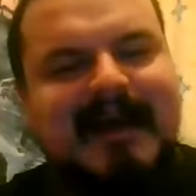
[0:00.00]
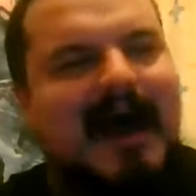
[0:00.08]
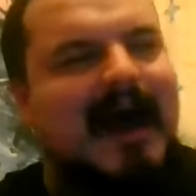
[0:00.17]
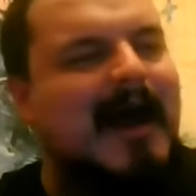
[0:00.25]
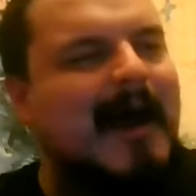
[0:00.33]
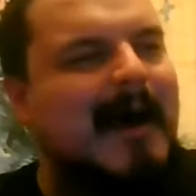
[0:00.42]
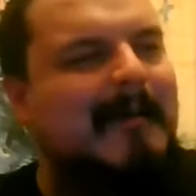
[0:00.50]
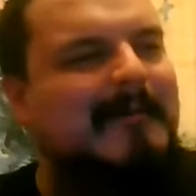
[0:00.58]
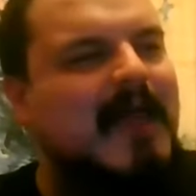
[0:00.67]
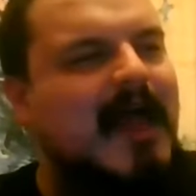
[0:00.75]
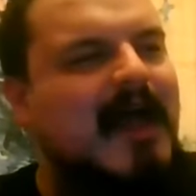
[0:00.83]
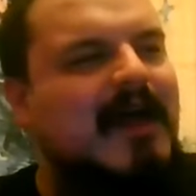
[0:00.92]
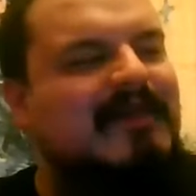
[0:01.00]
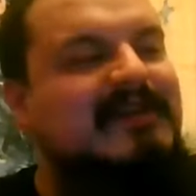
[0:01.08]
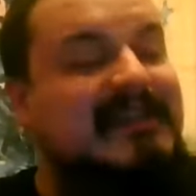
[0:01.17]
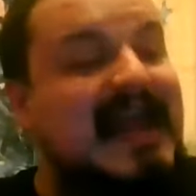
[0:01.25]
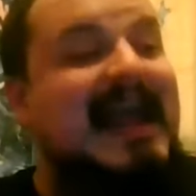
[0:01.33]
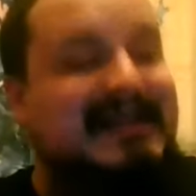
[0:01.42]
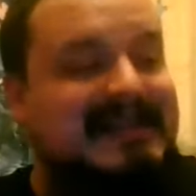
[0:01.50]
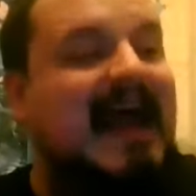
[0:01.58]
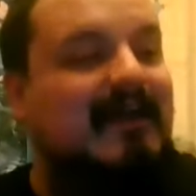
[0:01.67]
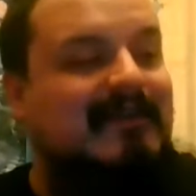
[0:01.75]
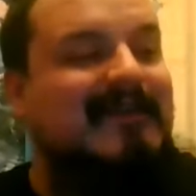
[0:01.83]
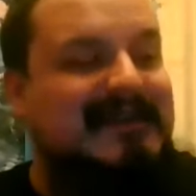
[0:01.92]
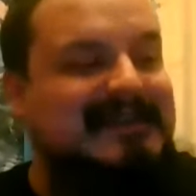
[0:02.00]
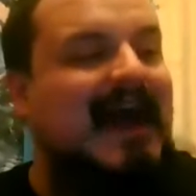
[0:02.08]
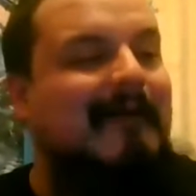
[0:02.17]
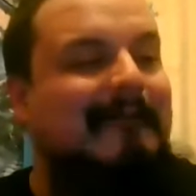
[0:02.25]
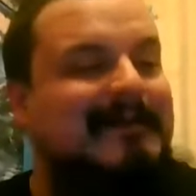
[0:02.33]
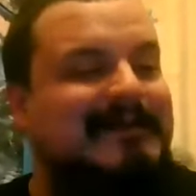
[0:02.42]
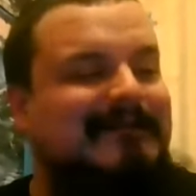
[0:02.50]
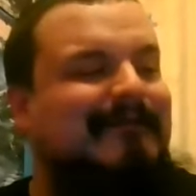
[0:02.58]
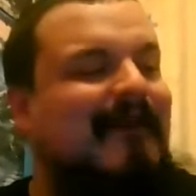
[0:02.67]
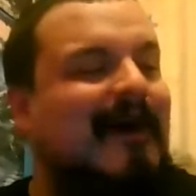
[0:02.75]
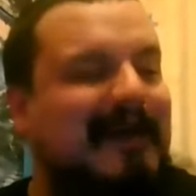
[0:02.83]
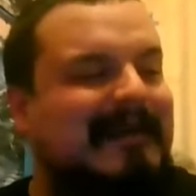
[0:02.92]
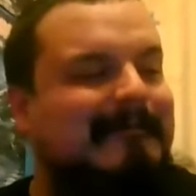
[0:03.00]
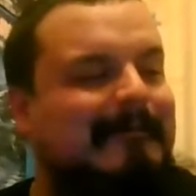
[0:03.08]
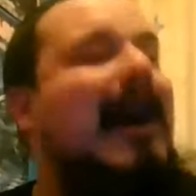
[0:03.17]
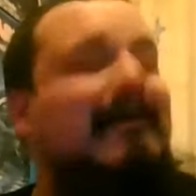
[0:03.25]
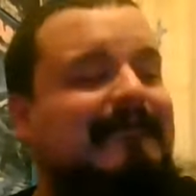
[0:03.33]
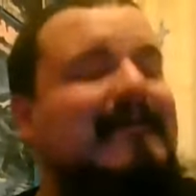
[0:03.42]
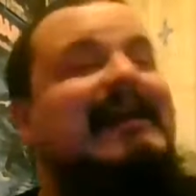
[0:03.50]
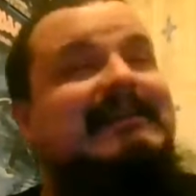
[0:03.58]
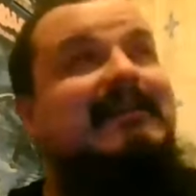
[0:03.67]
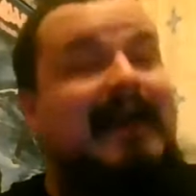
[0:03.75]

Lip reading: The snare sound on this album is fucking perfect.